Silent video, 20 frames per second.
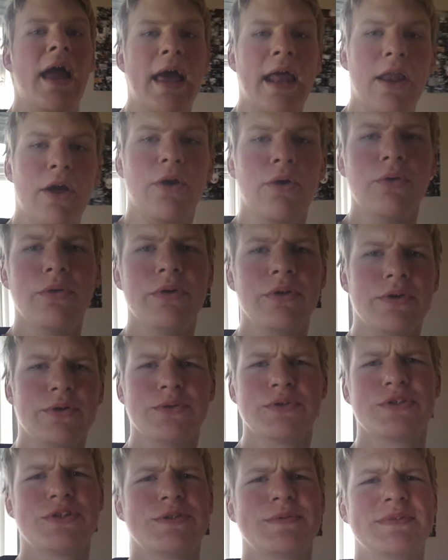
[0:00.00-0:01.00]
Hello
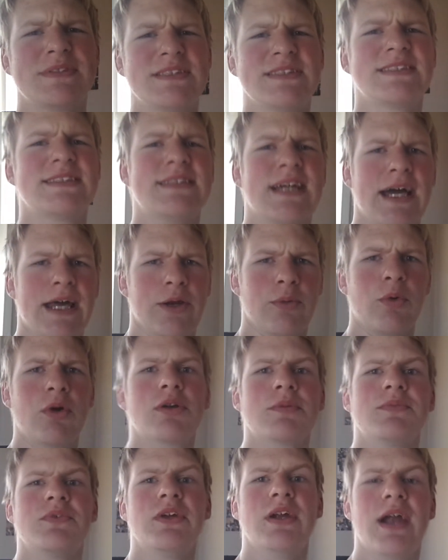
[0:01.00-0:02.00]
YouTube Society,
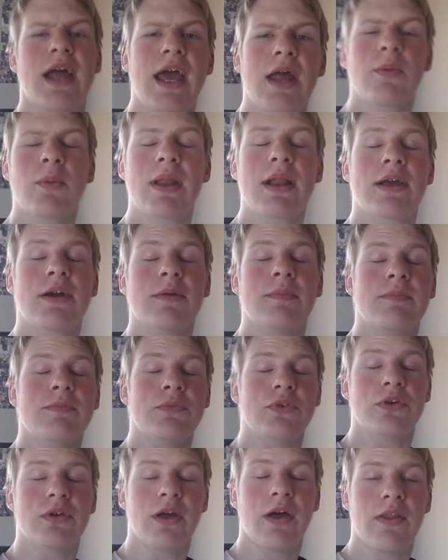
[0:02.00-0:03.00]
Wadums here, and welcome
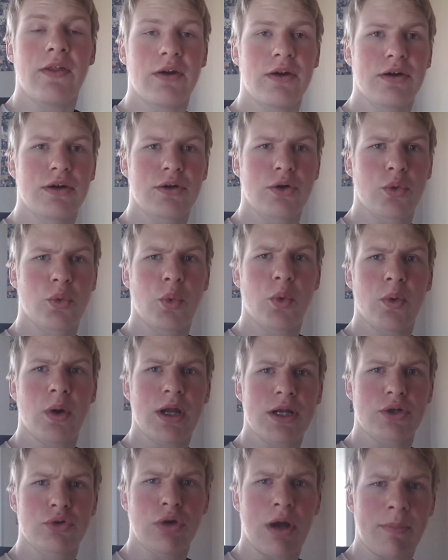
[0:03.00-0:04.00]
to another
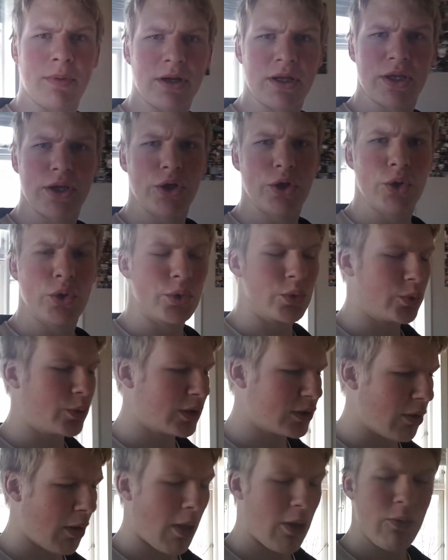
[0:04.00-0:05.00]
quadruple
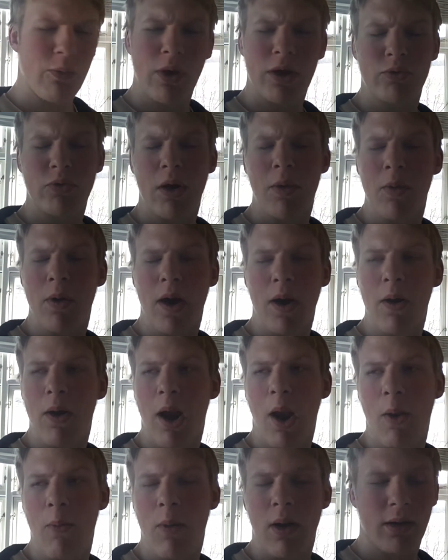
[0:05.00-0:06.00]
quadruple quadruple.
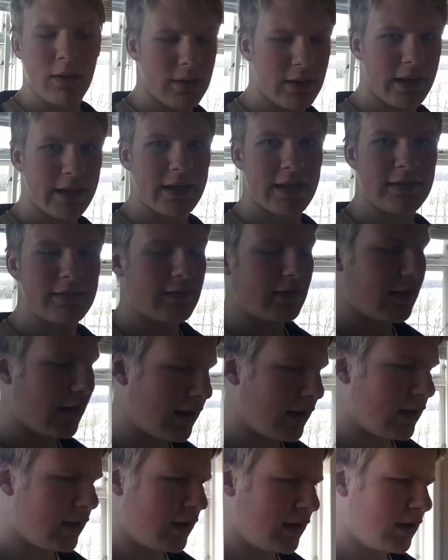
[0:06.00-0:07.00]
Oh, I can't say that.